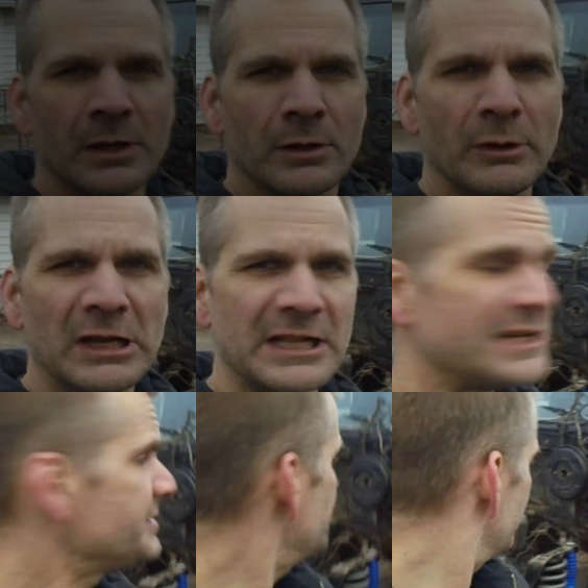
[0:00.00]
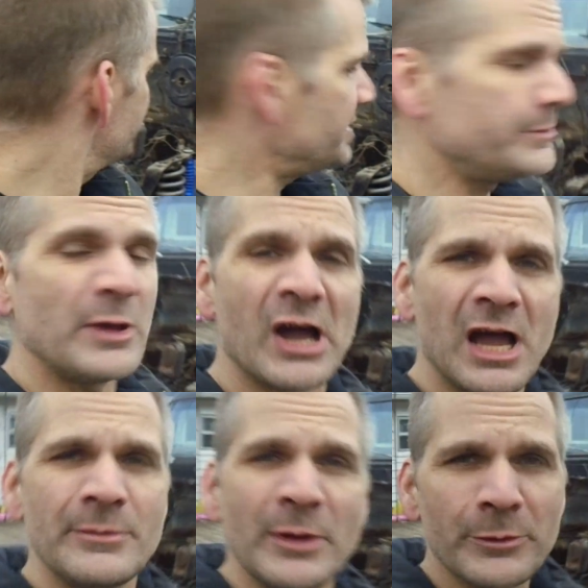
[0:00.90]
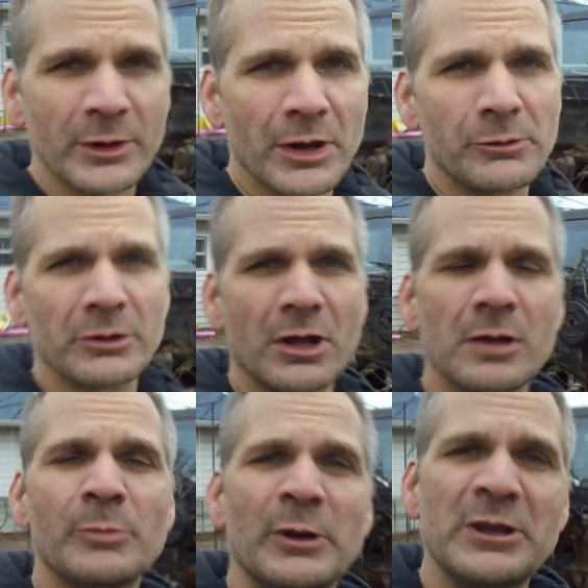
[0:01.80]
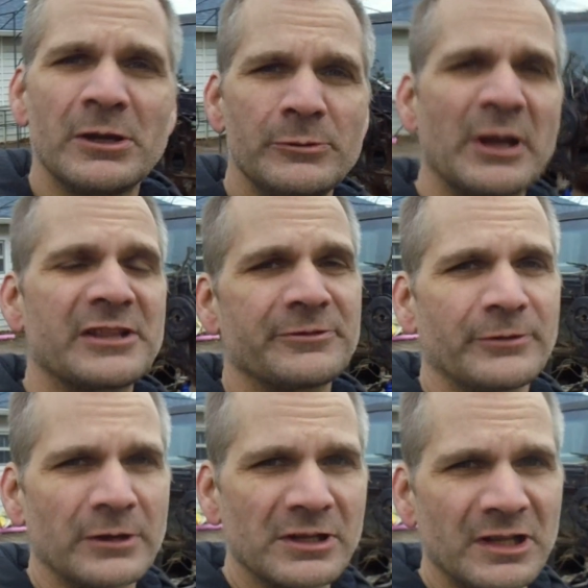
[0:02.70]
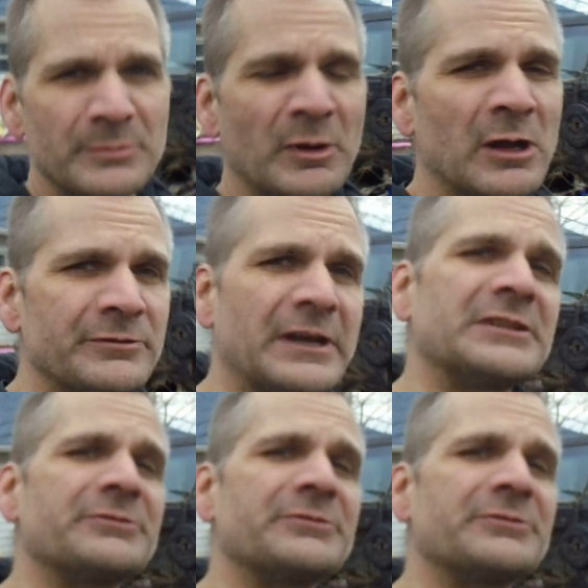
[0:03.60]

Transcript: Well, as you can see behind me, we're going along pretty good. We got the front clip off, got the